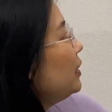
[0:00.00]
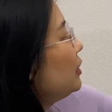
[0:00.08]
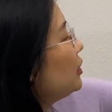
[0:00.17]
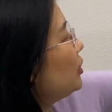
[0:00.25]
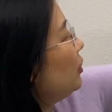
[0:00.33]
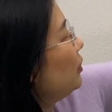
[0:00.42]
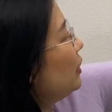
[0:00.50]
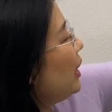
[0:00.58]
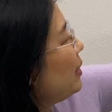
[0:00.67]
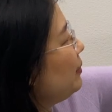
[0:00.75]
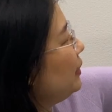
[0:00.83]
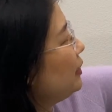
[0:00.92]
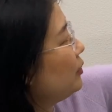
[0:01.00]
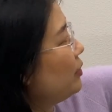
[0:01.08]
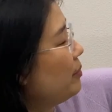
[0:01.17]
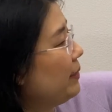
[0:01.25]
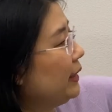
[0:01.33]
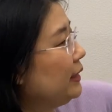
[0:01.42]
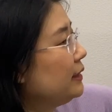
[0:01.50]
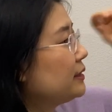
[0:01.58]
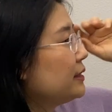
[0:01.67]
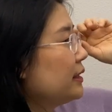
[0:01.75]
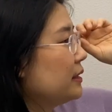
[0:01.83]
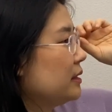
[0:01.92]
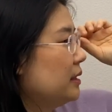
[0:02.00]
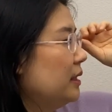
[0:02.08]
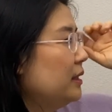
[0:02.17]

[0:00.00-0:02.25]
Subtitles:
showing up in the remaining 6